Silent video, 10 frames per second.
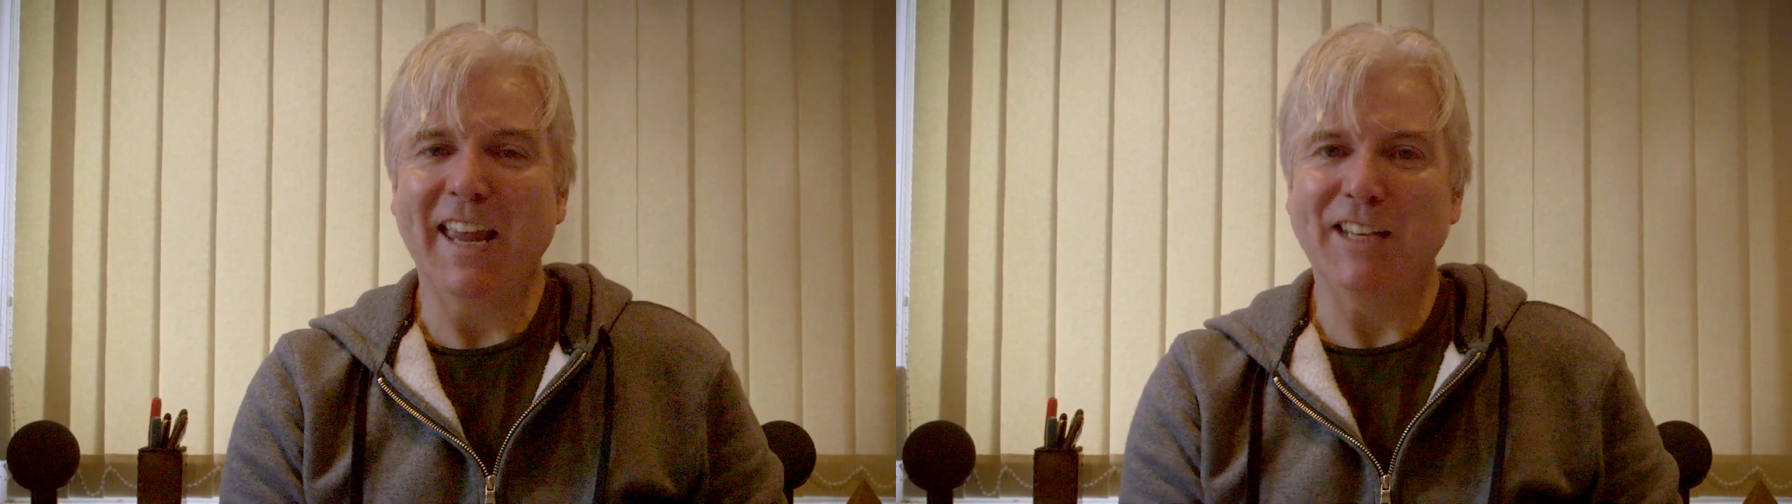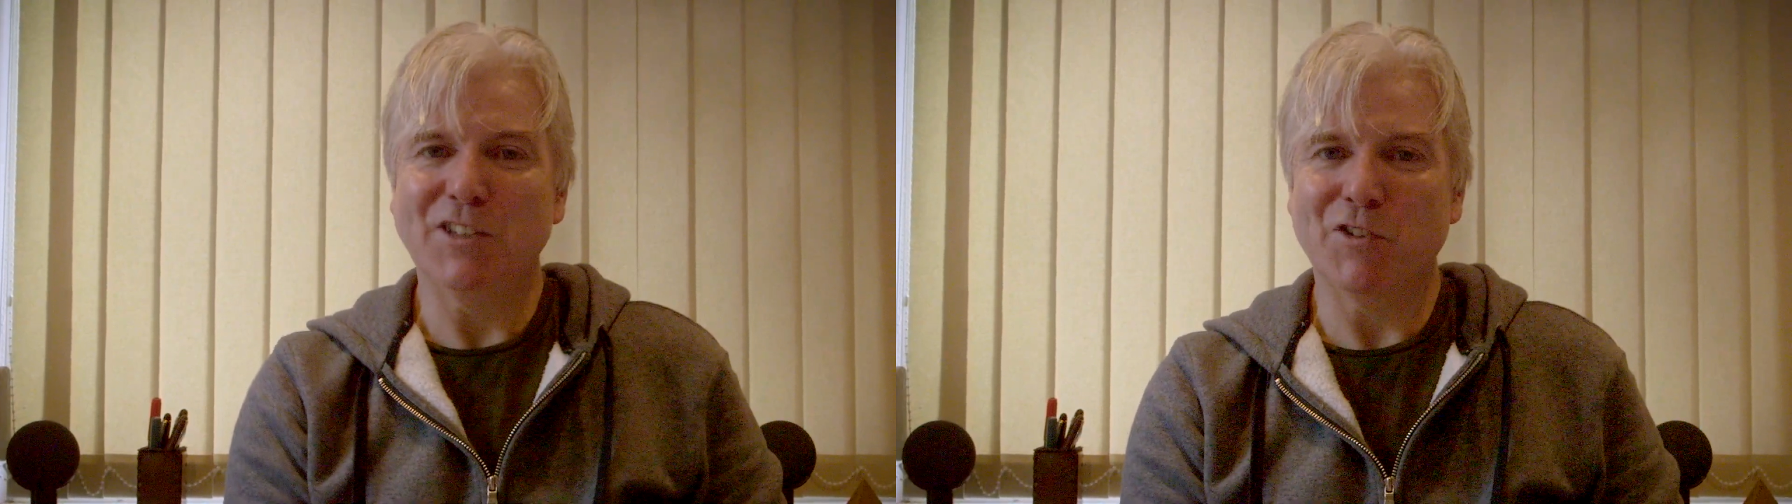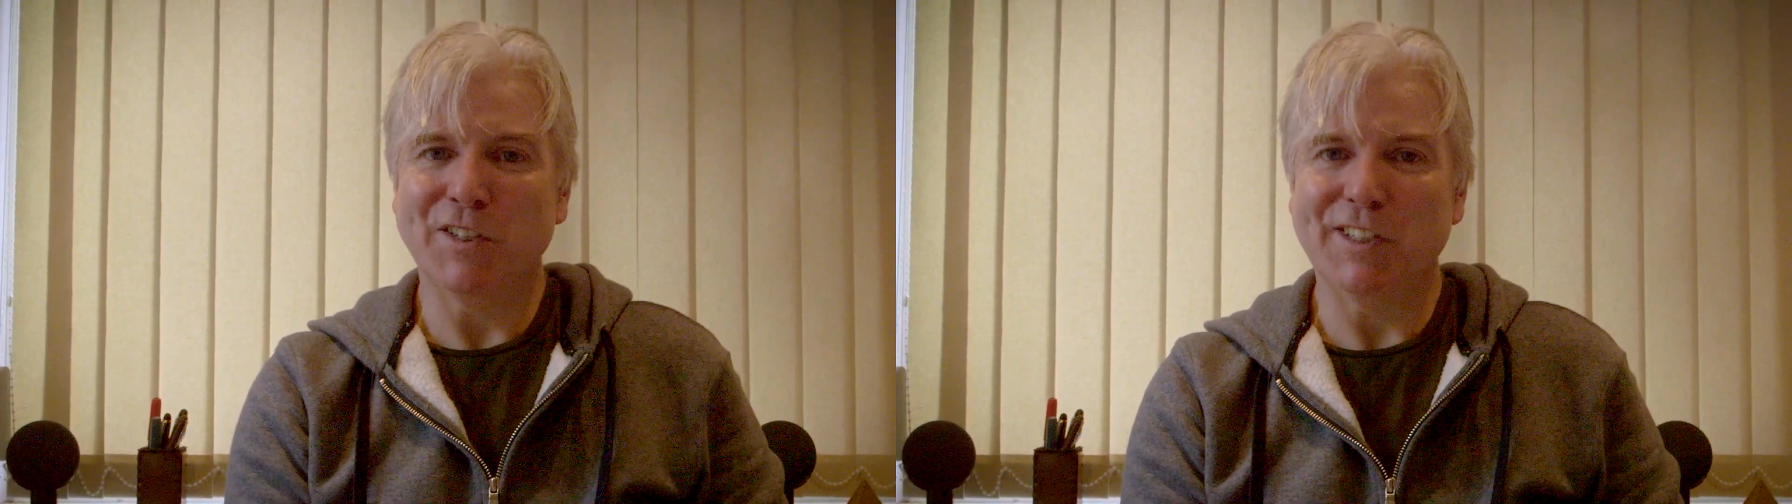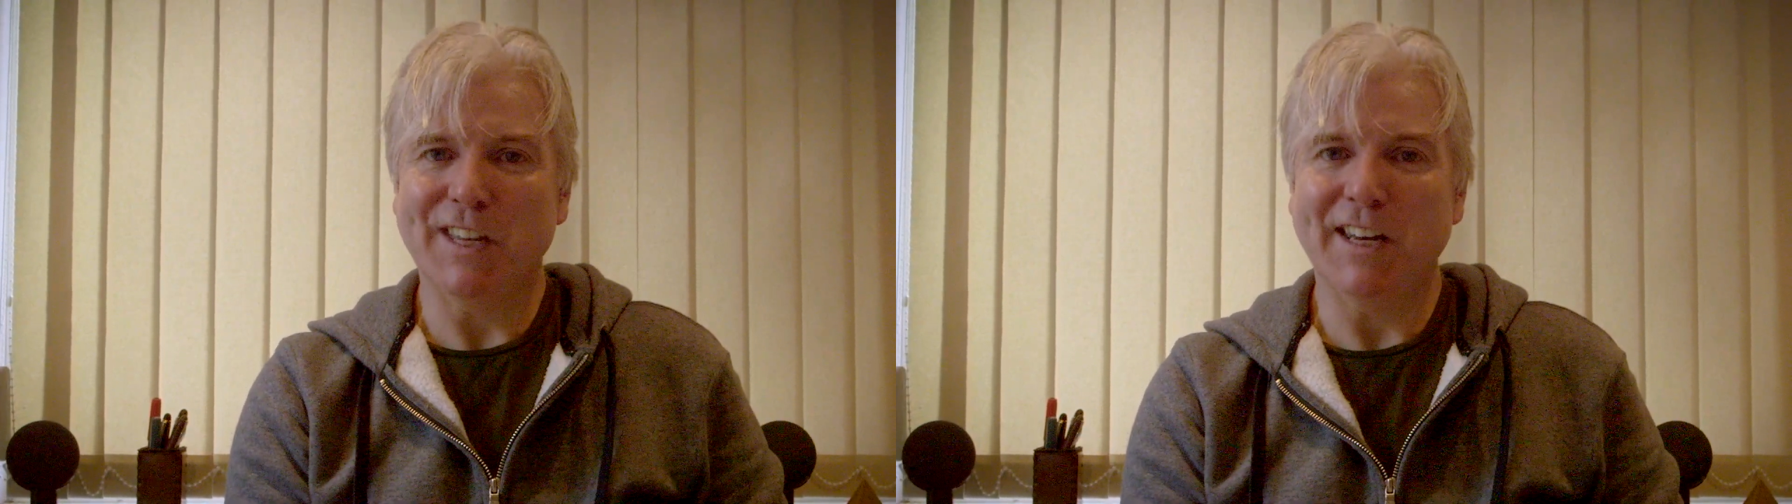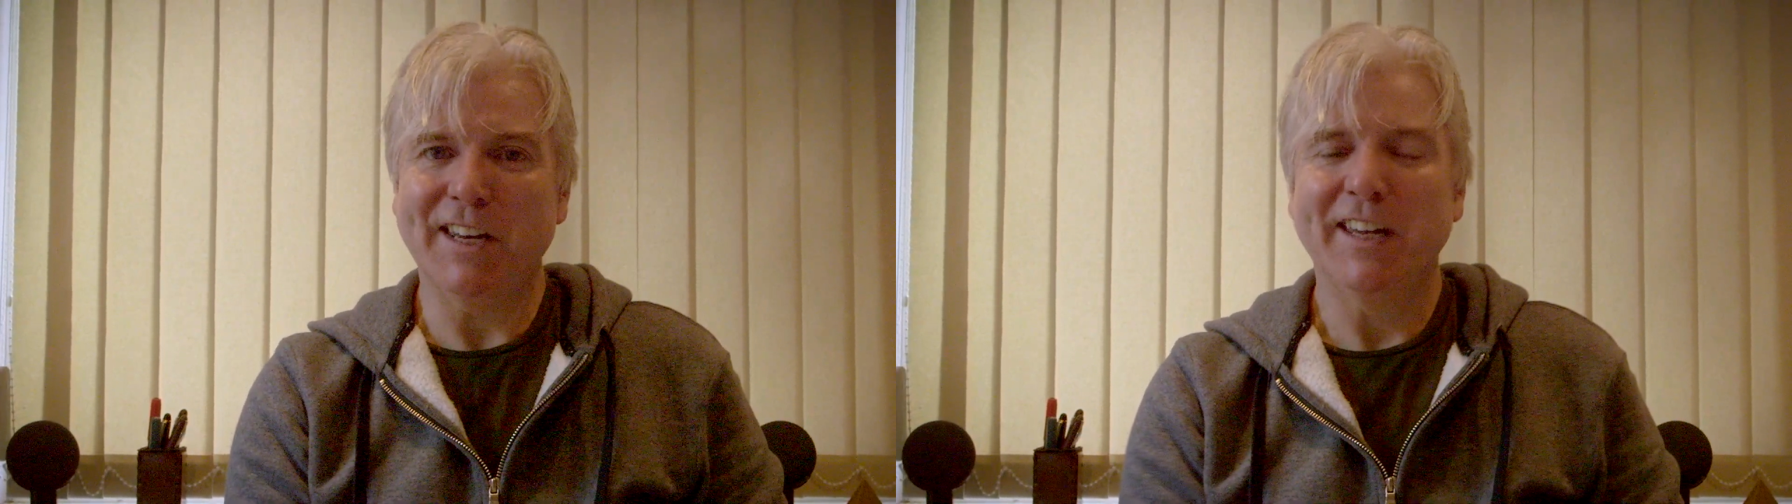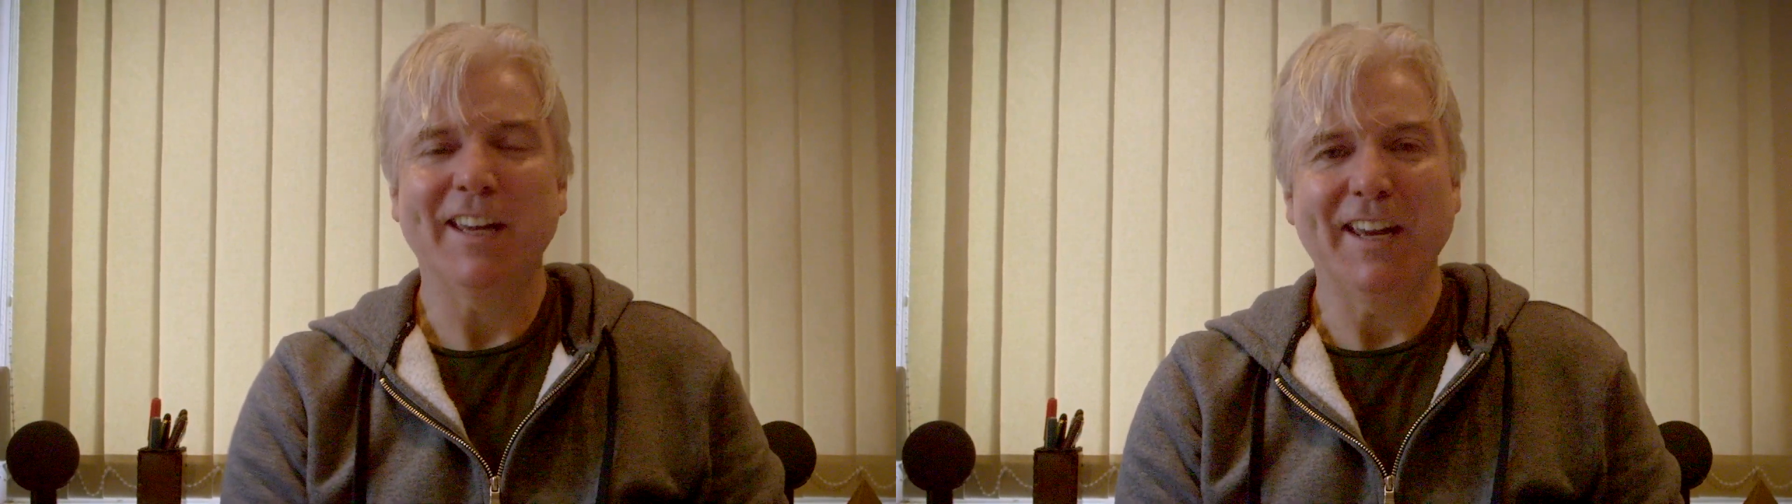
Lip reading: interested